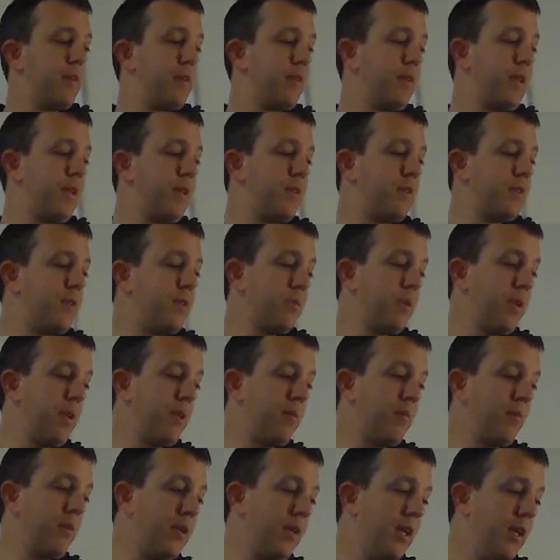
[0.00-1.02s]
Let's do
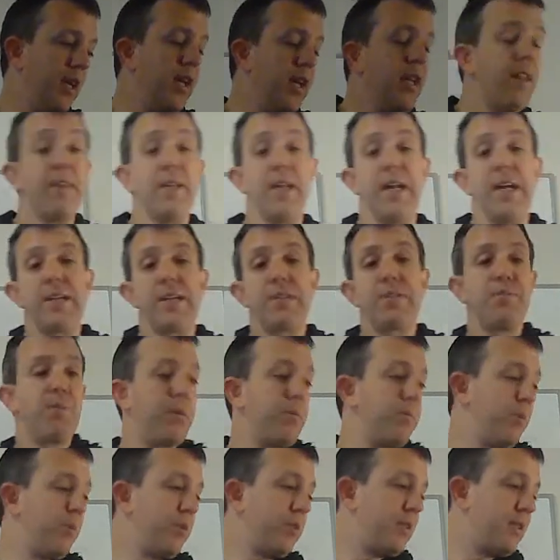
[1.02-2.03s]
another one. The next
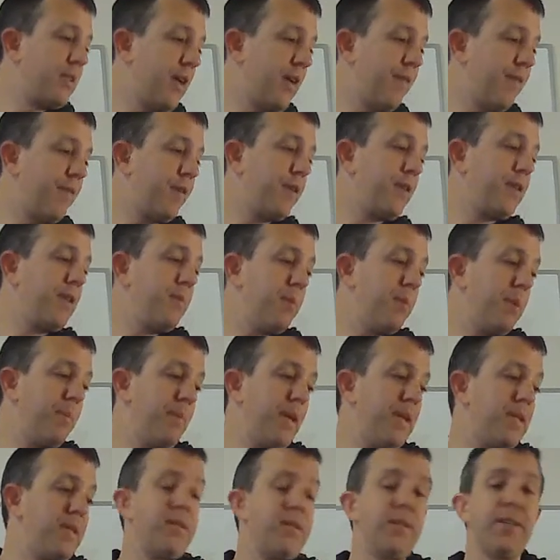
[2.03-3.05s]
one will definitely be
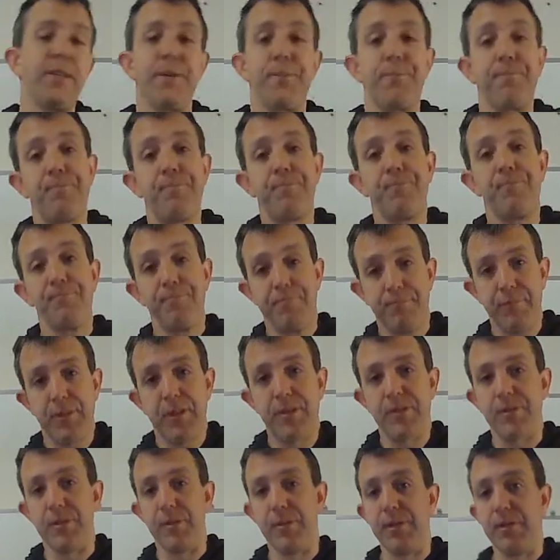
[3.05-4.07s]
messier.
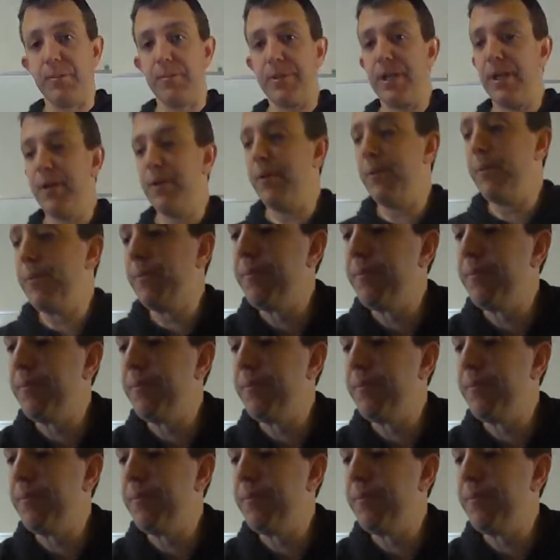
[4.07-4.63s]
So here we go.